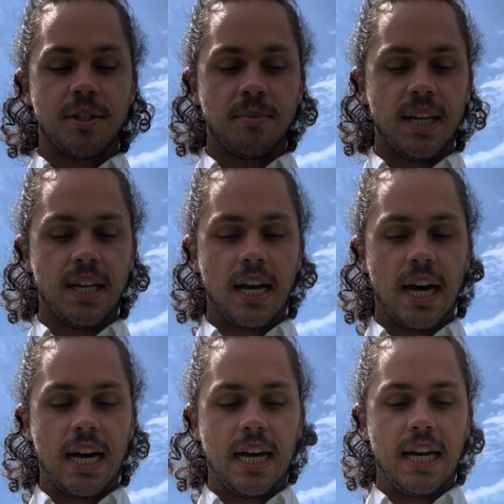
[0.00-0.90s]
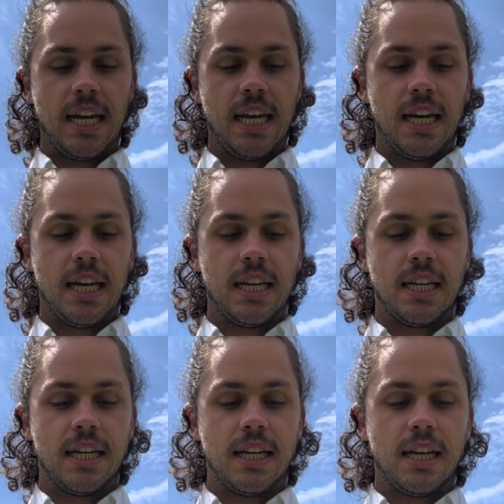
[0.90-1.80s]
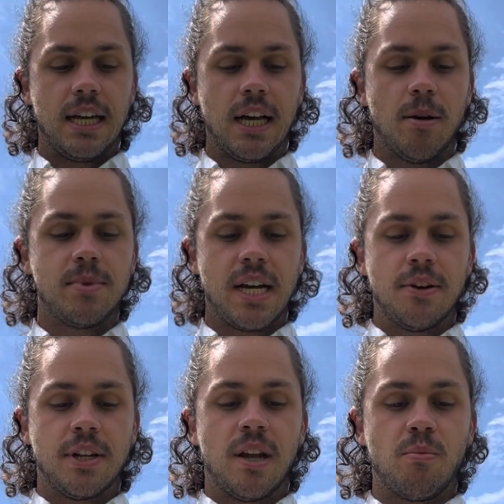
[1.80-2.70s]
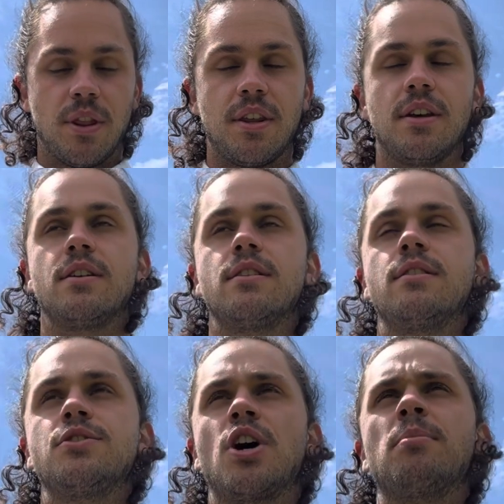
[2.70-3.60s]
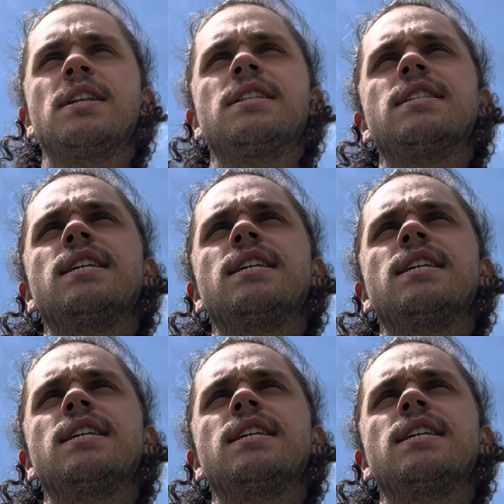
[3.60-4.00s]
to me. I come down, and I'm with the shamans,